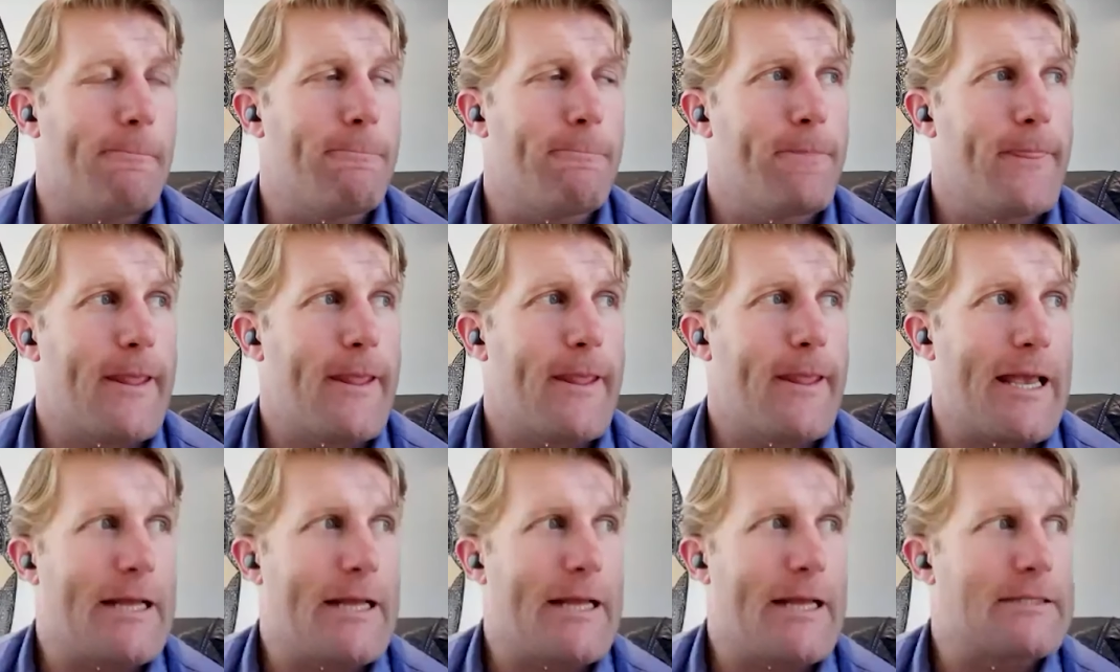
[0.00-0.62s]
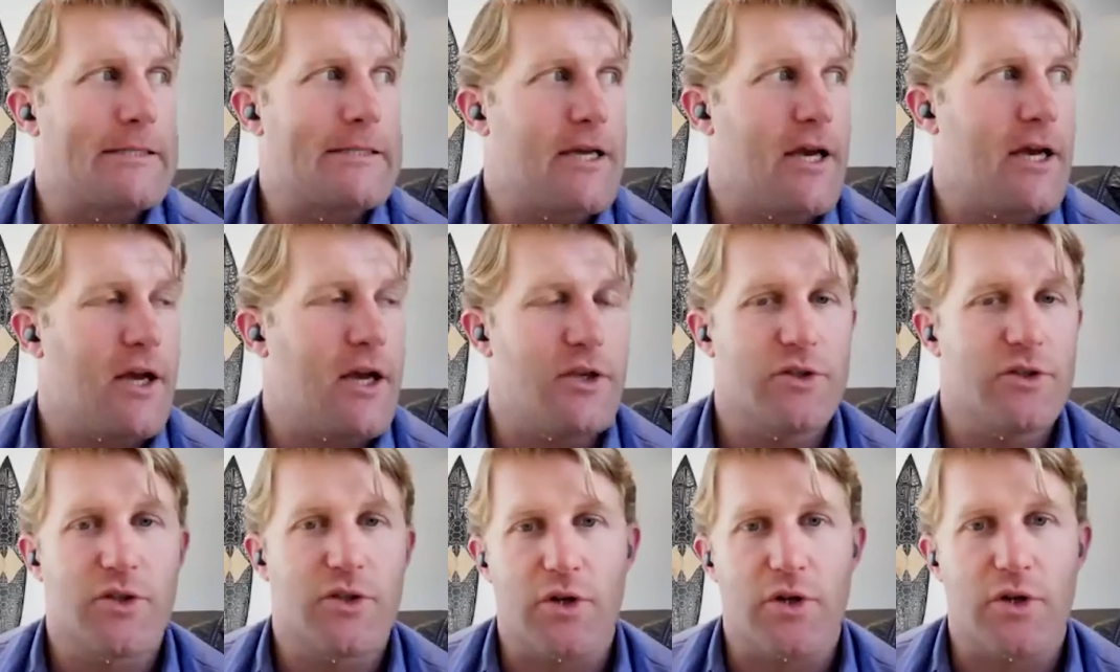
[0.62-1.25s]
And you
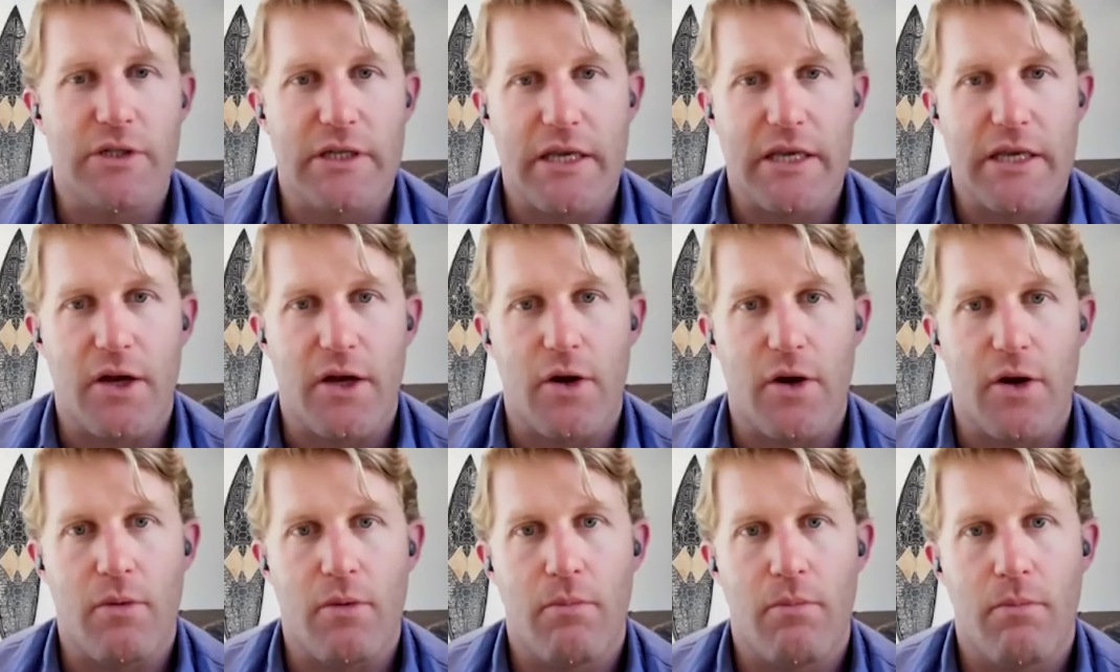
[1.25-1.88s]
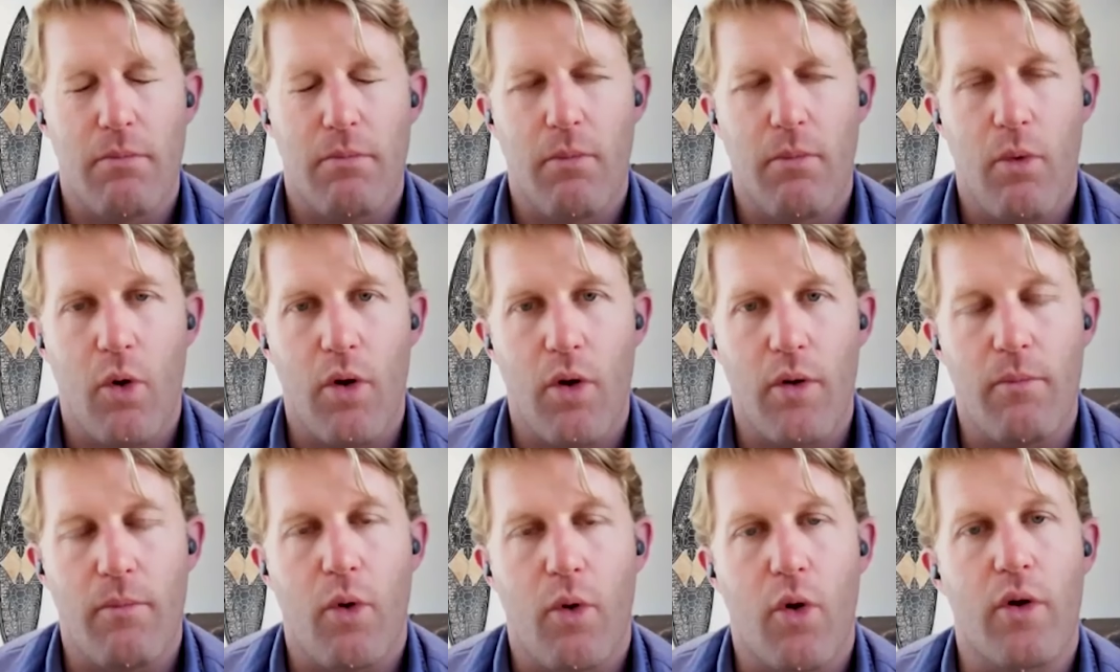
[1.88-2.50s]
start to hear
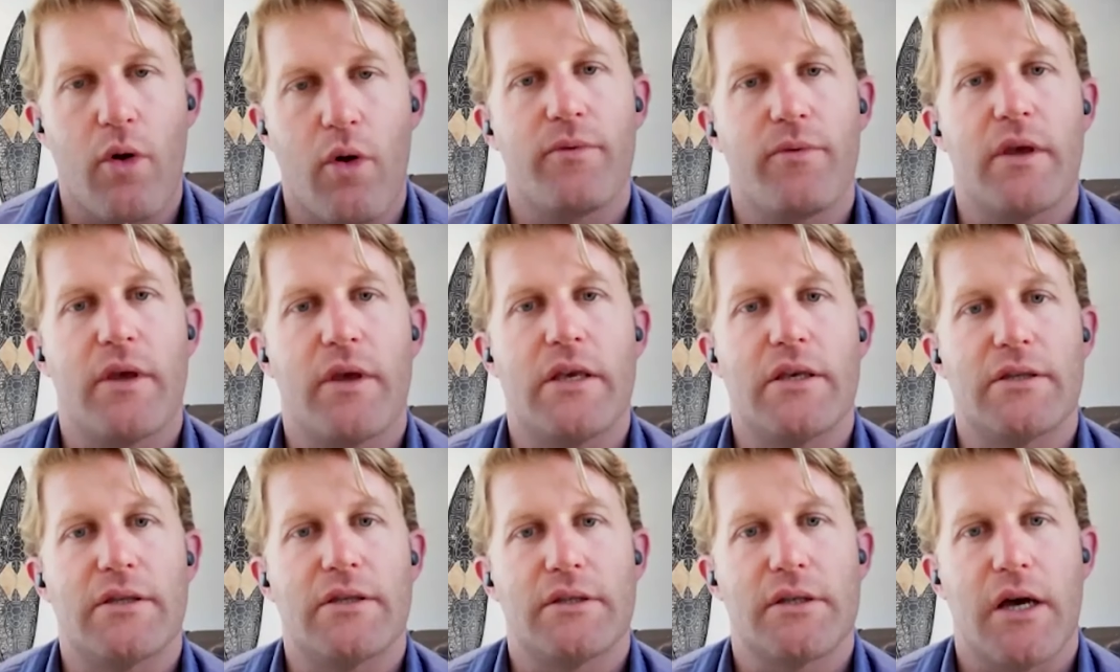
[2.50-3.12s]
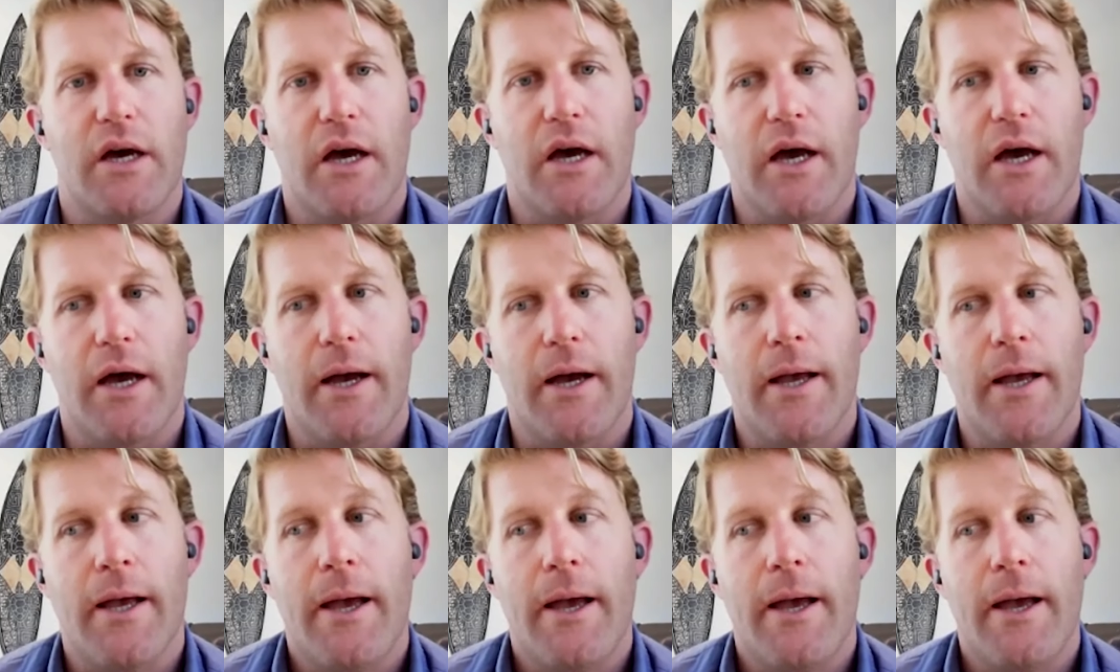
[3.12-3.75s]
more and more of these
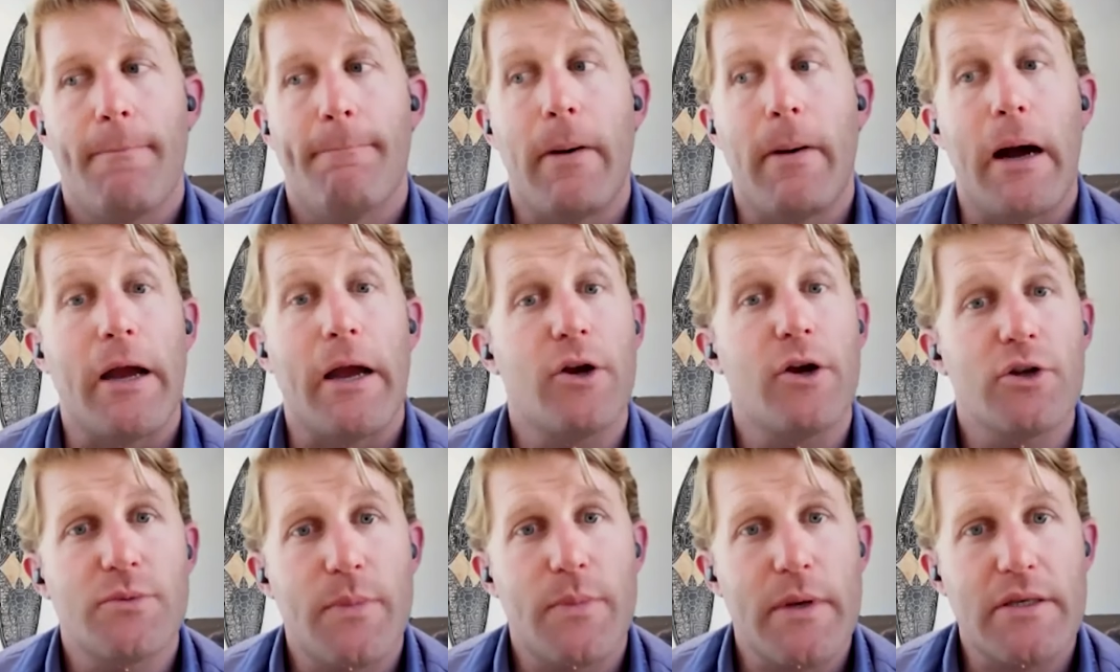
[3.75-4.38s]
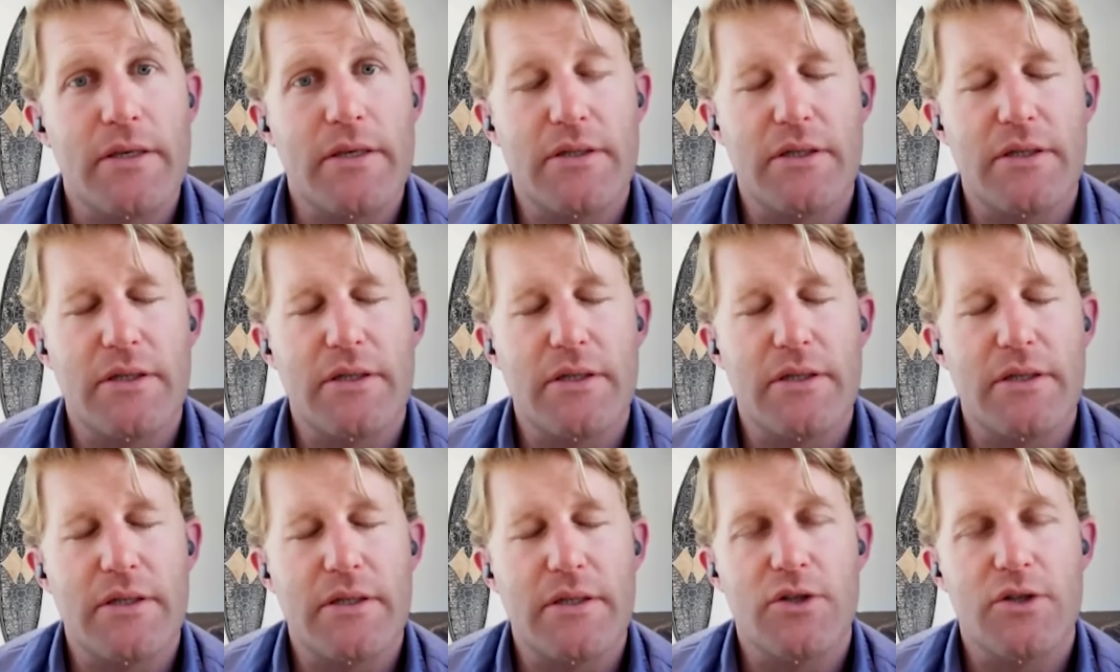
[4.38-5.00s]
miners based in
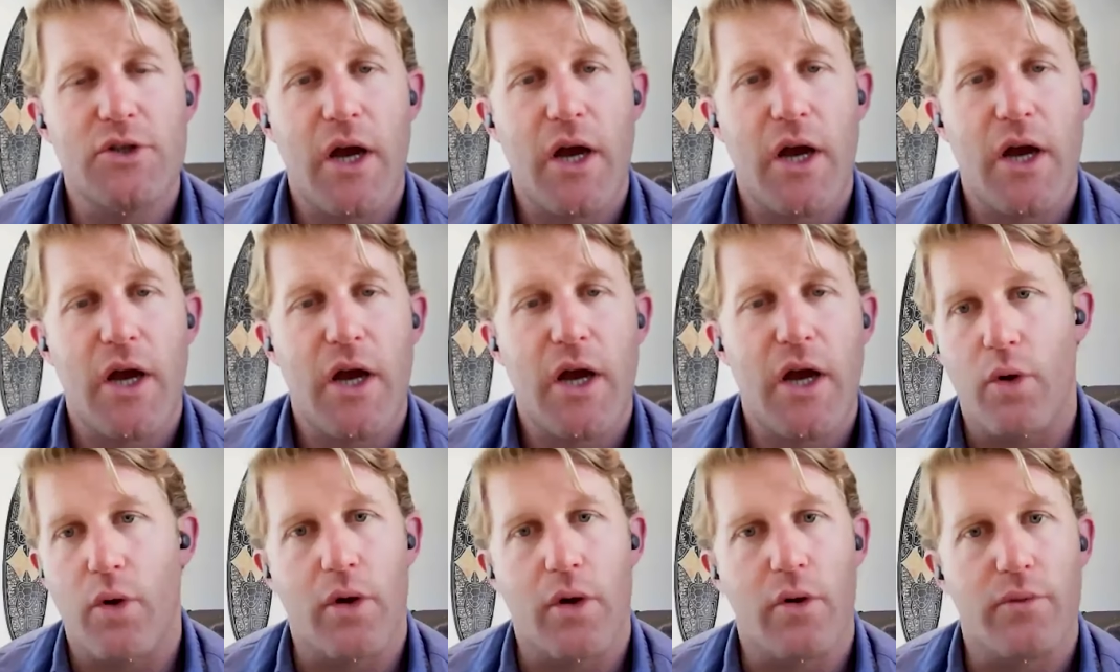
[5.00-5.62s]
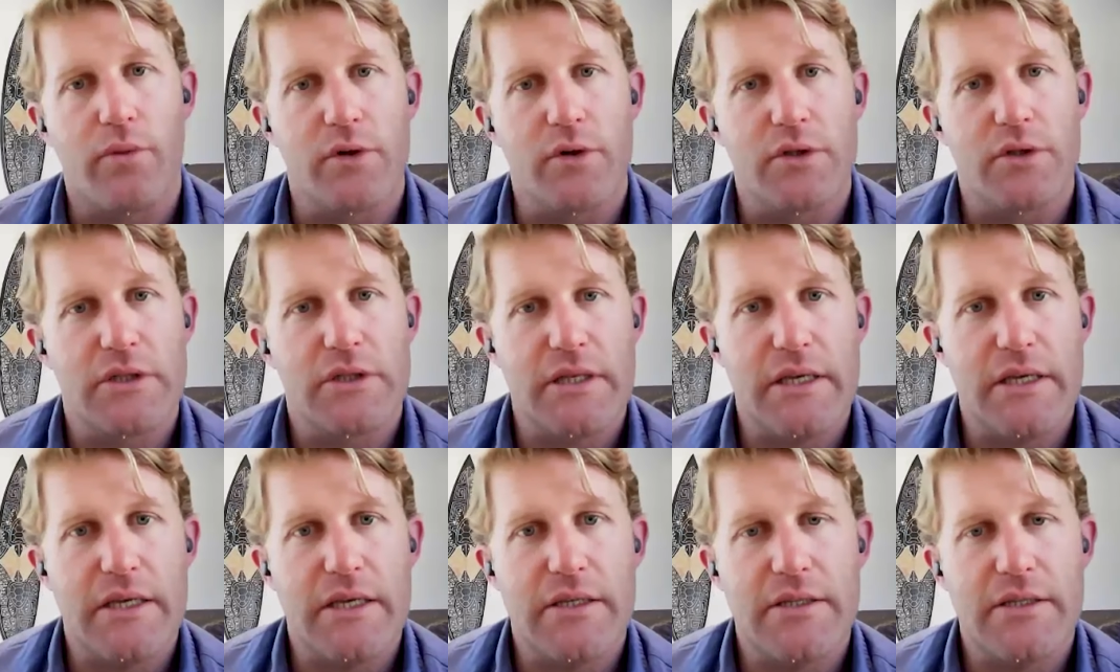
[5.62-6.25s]
China that are going
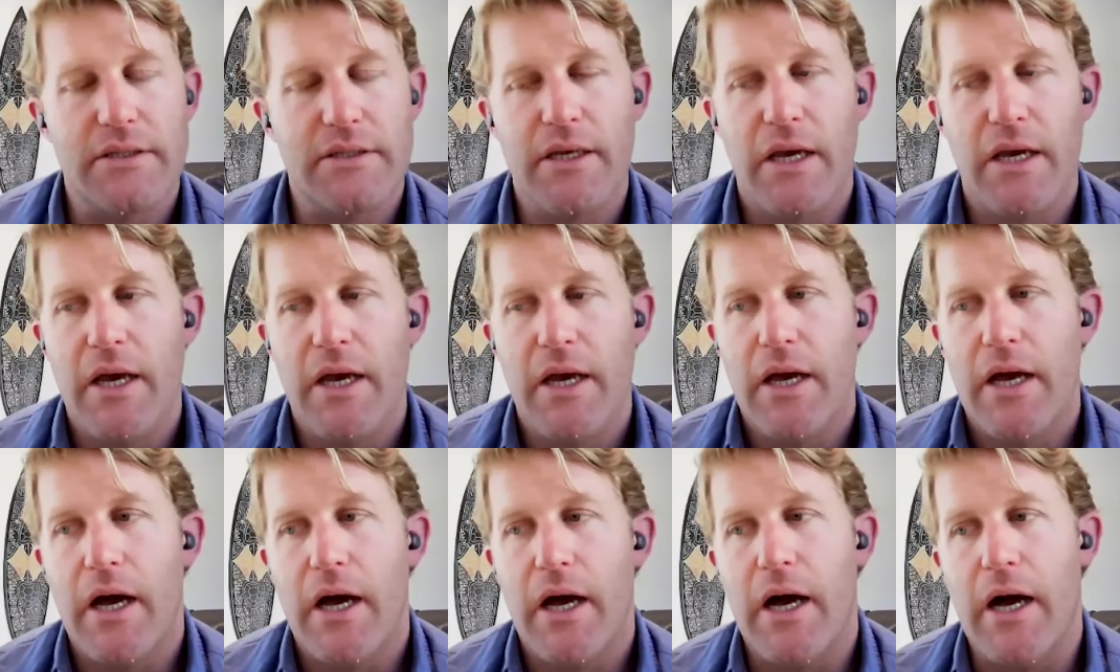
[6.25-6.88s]
overseas.